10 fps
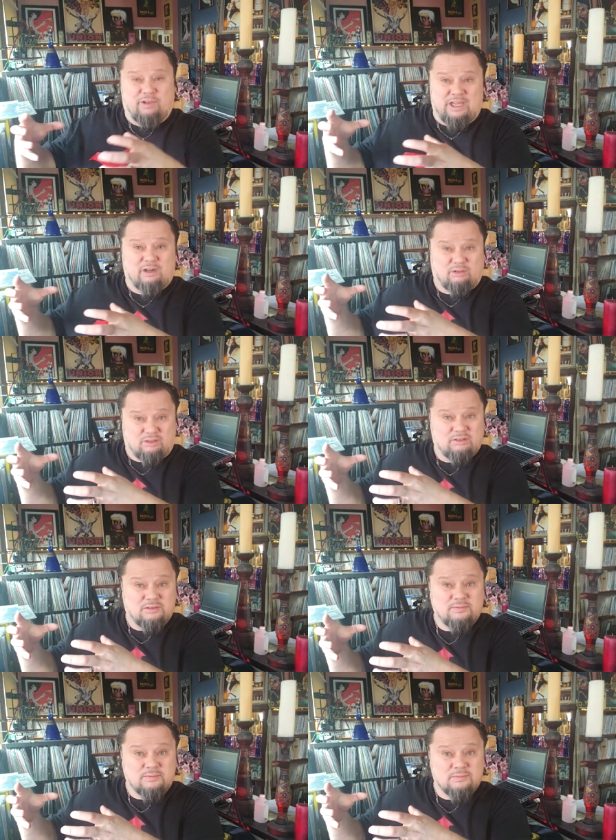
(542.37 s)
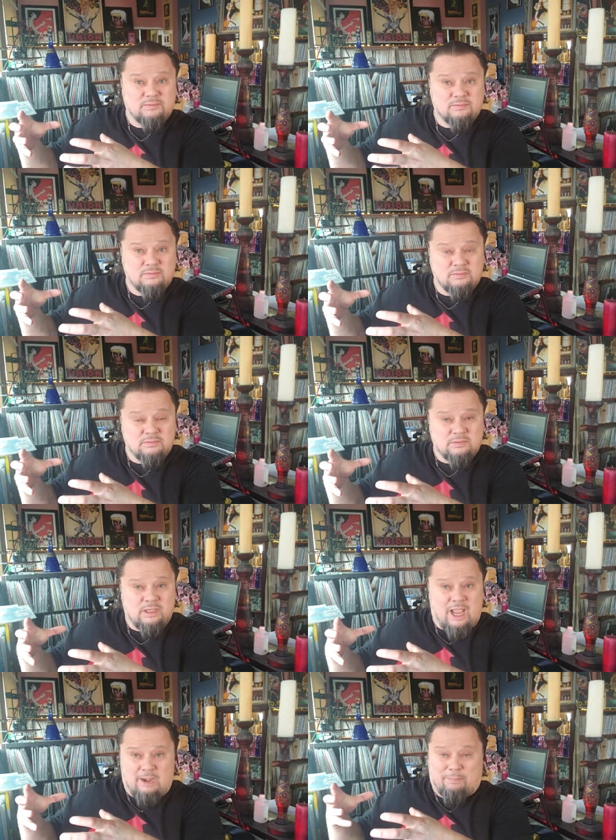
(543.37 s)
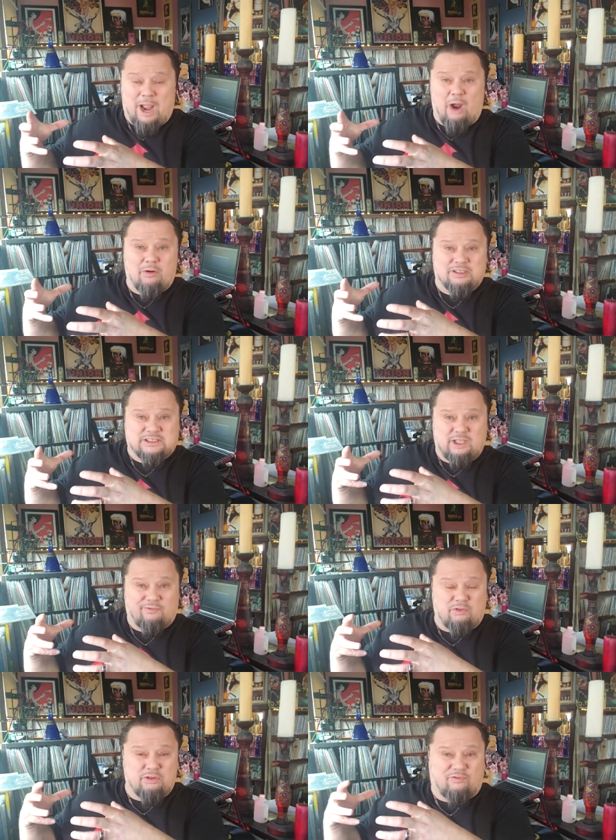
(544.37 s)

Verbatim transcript: vehicle and powered itself through